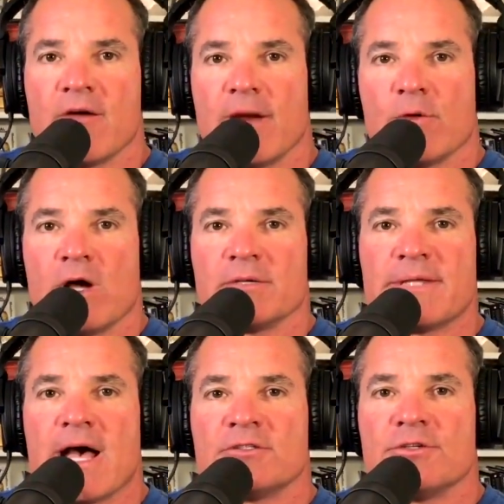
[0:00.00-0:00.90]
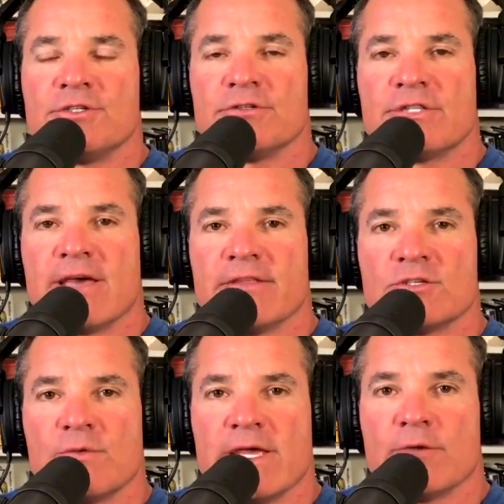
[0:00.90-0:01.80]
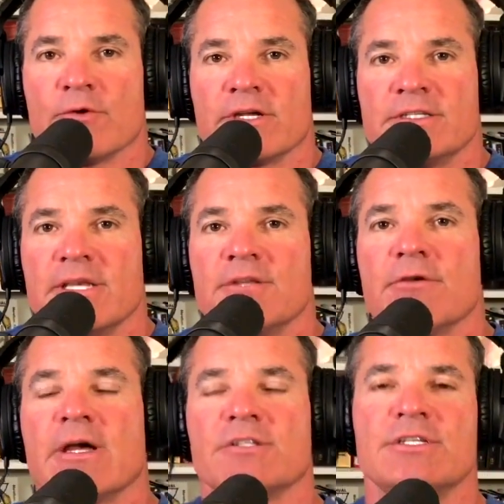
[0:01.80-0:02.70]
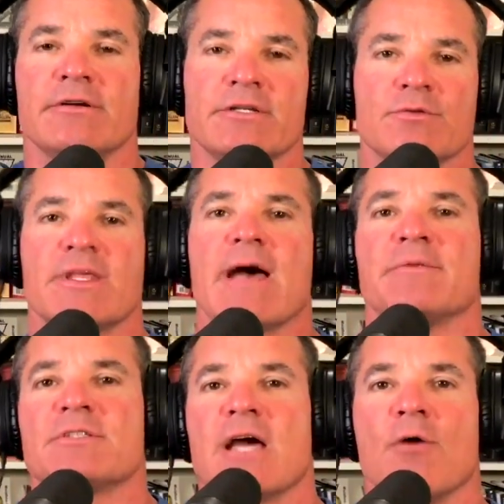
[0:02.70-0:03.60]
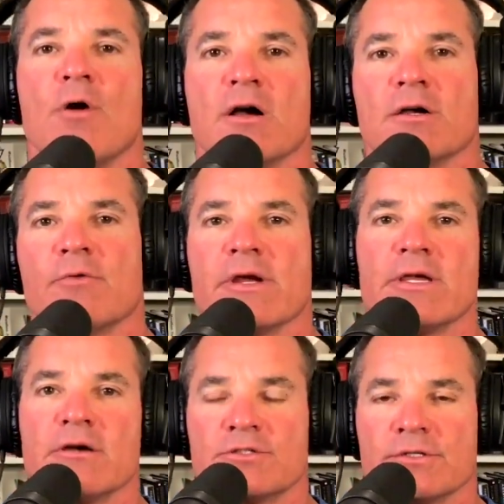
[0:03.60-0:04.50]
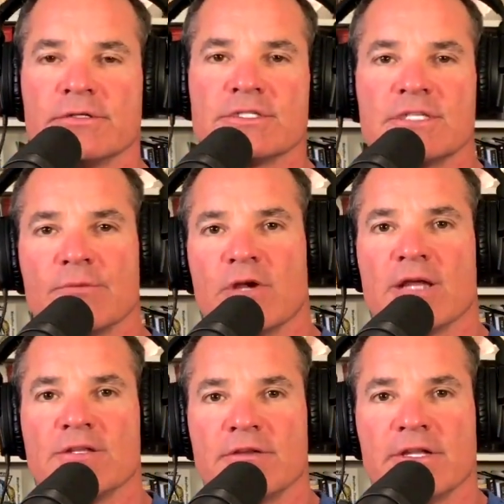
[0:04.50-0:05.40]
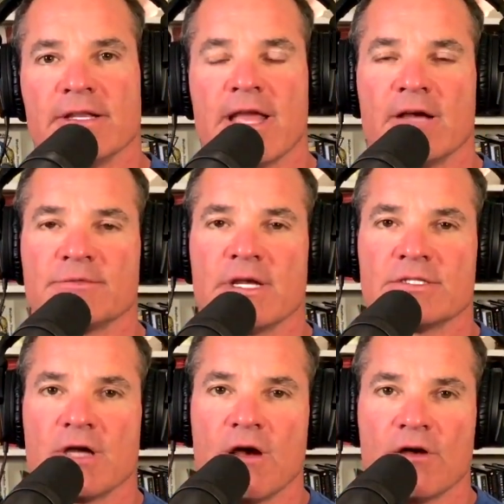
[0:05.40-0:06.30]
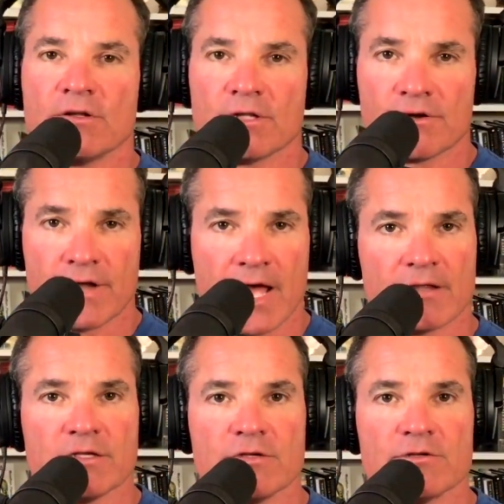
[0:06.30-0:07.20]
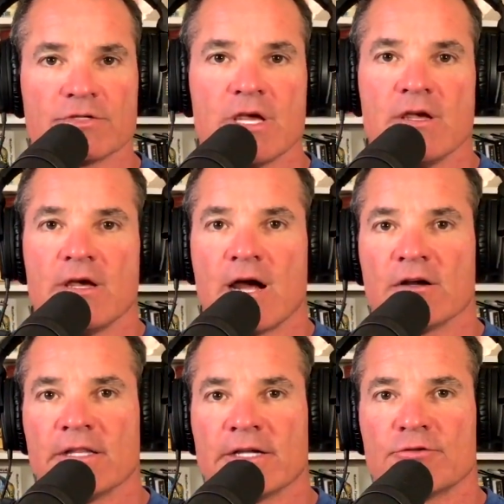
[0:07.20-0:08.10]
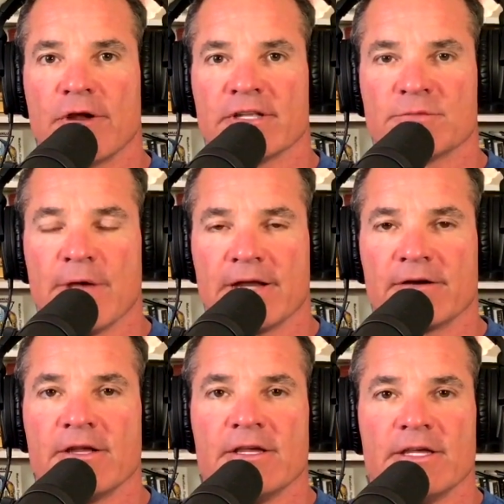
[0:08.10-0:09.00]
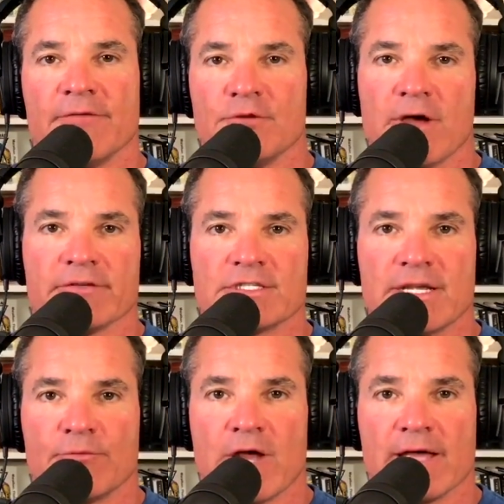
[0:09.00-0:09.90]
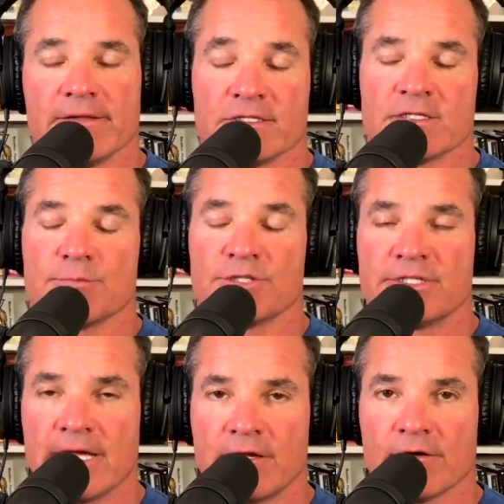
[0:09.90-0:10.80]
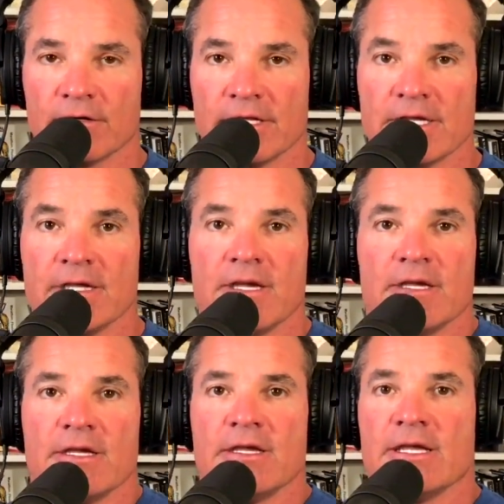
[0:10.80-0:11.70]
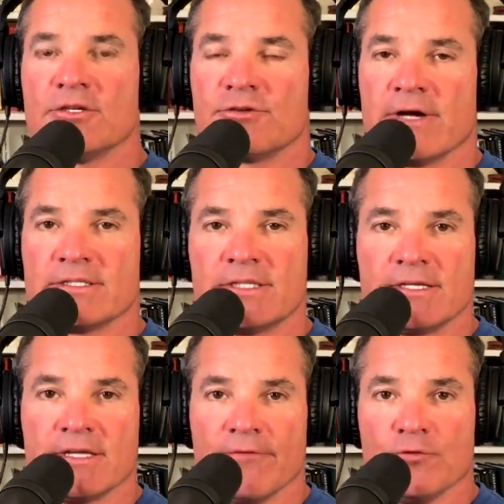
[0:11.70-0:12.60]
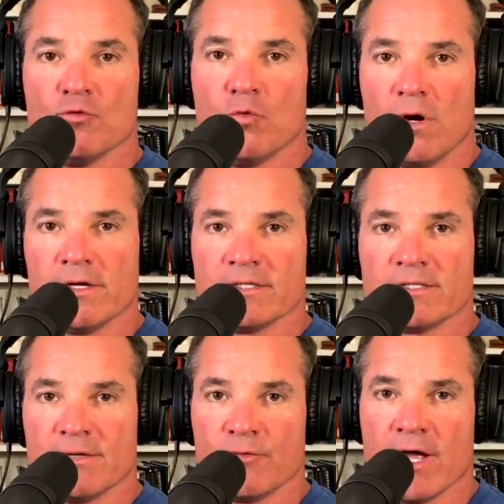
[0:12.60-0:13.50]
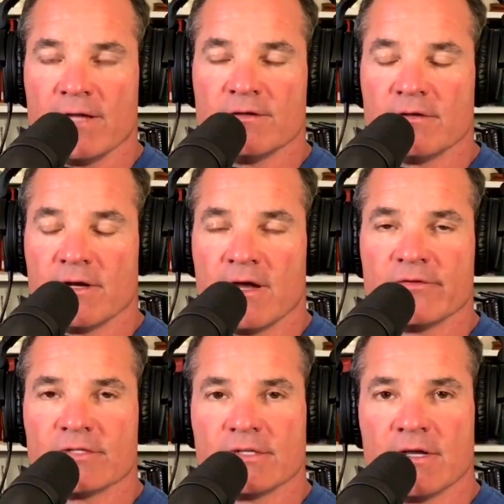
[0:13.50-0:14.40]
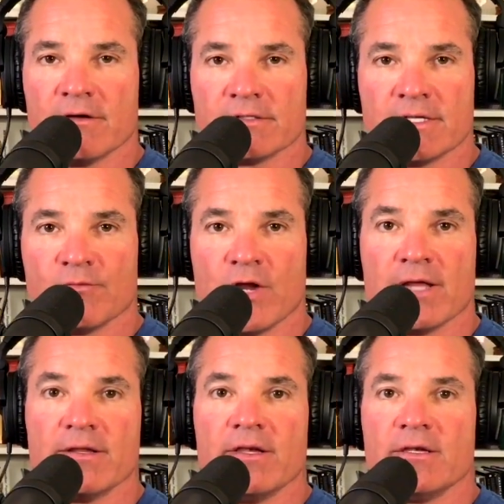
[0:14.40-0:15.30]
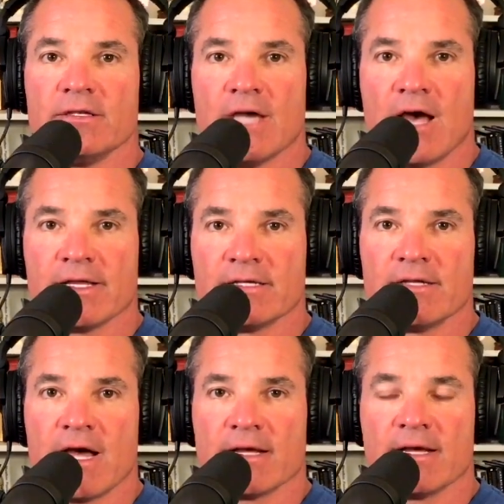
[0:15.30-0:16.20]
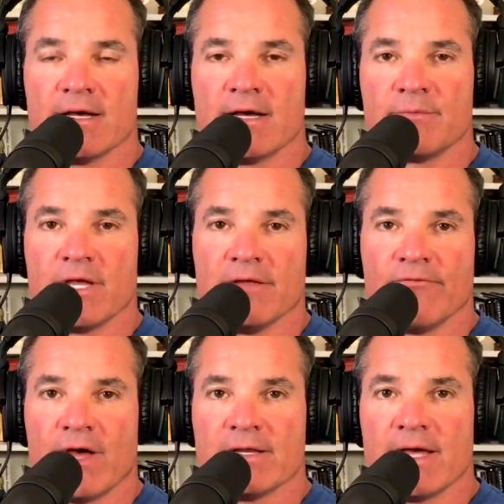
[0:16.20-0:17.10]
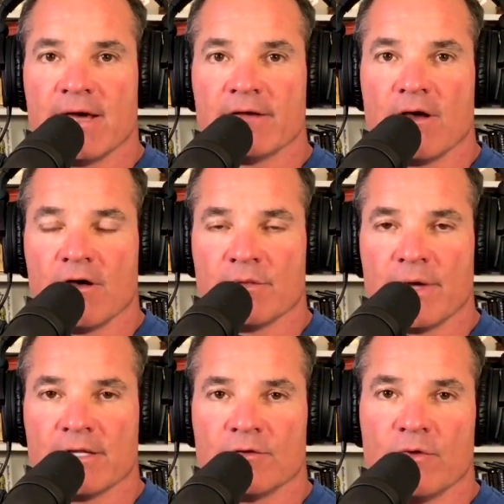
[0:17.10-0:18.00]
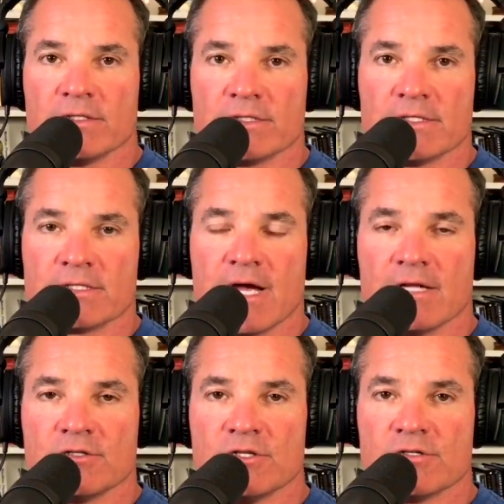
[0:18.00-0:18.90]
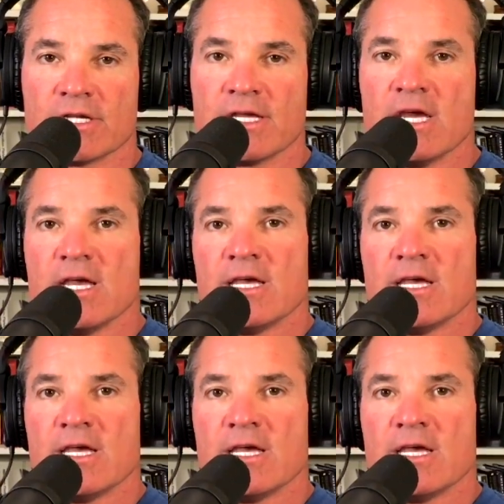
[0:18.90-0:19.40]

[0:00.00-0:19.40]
Hey everybody, welcome to How To Tuesday this week. We're continuing our series with Captain Scott Walker where he goes through his Simrad unit and helps us to all learn how to use our electronics better. If you have a Simrad, this is particularly interesting. If you want a Simrad, you can obviously go to SimradYachting.com and find out all about the ones that Scott's using.